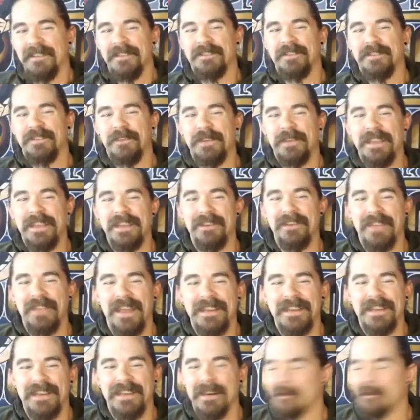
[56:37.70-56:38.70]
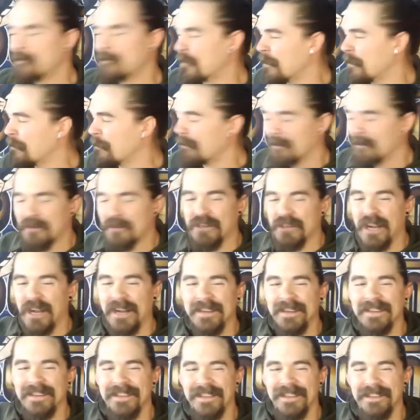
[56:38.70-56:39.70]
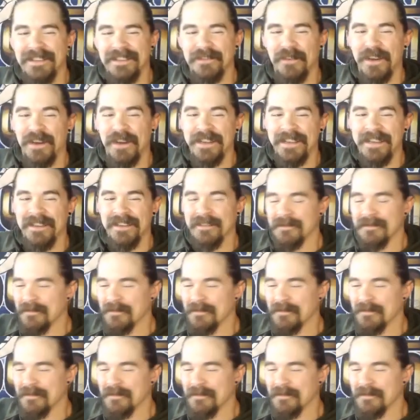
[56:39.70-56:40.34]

So to hear that it's from that Chuck is funny.